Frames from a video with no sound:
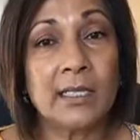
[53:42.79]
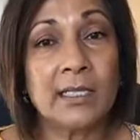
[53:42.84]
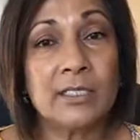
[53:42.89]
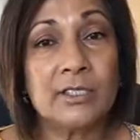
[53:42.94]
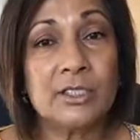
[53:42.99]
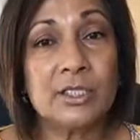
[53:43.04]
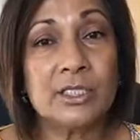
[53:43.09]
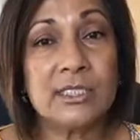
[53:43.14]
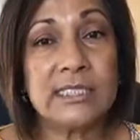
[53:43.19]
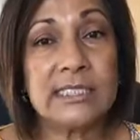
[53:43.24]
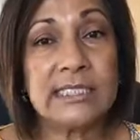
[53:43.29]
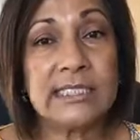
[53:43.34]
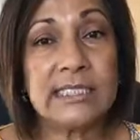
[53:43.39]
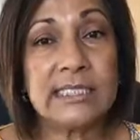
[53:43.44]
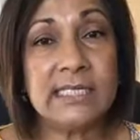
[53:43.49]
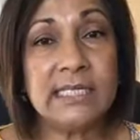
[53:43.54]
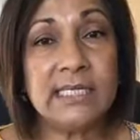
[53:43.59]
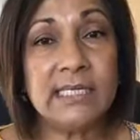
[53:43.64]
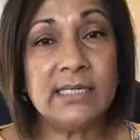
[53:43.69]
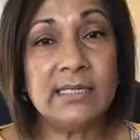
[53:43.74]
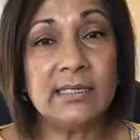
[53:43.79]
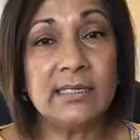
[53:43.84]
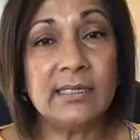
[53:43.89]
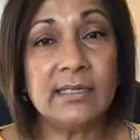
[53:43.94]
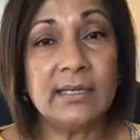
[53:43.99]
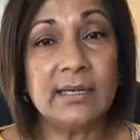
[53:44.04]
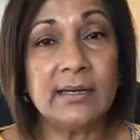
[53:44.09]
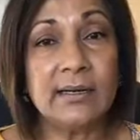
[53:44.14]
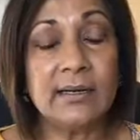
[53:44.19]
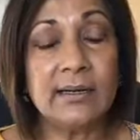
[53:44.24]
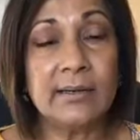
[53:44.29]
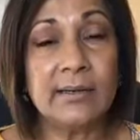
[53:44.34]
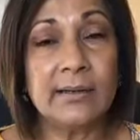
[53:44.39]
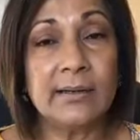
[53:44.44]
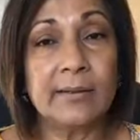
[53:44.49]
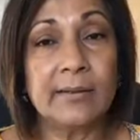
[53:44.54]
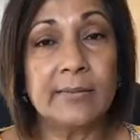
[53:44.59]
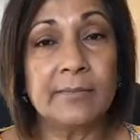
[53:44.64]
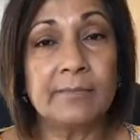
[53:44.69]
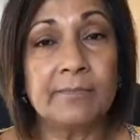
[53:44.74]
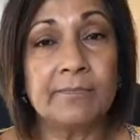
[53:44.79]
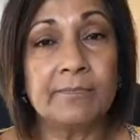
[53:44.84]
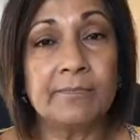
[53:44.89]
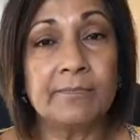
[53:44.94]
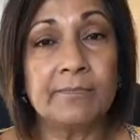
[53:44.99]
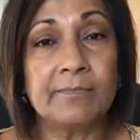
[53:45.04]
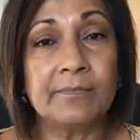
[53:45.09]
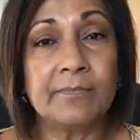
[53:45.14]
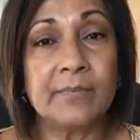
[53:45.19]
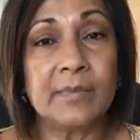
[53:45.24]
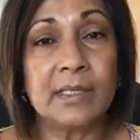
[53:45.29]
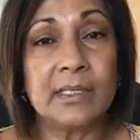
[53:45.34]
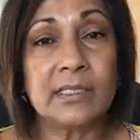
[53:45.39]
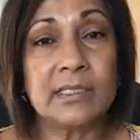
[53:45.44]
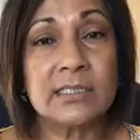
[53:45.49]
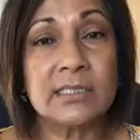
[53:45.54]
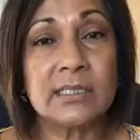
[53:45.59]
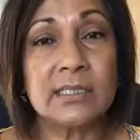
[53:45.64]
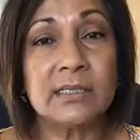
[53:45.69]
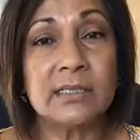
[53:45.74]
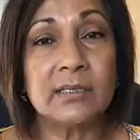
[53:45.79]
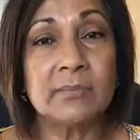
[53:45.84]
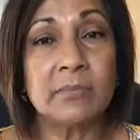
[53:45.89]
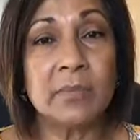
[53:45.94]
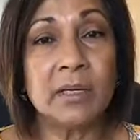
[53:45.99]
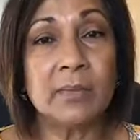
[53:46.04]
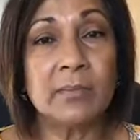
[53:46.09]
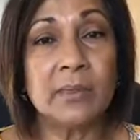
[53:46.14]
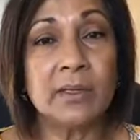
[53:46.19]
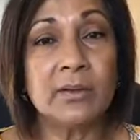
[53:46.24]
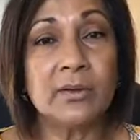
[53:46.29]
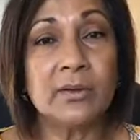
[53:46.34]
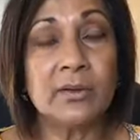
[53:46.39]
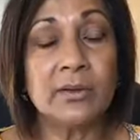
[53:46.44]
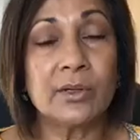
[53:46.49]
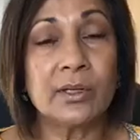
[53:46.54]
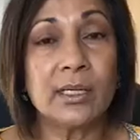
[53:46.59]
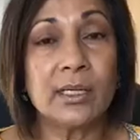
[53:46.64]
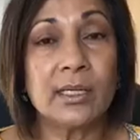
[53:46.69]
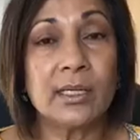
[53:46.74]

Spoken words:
Justine said that my mother